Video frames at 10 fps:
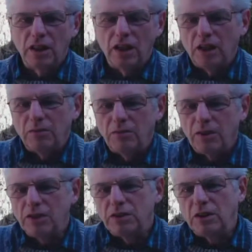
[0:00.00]
There
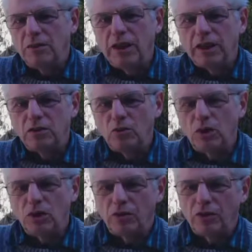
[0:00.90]
didn't seem to be any extra
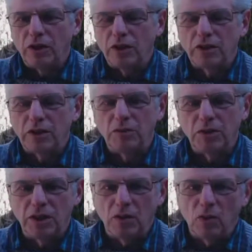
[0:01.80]
work on Thursdays,
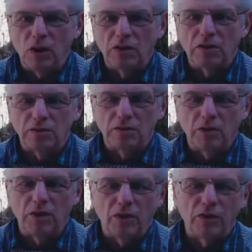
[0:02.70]
but he worked
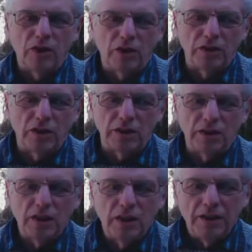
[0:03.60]
only on Thursdays.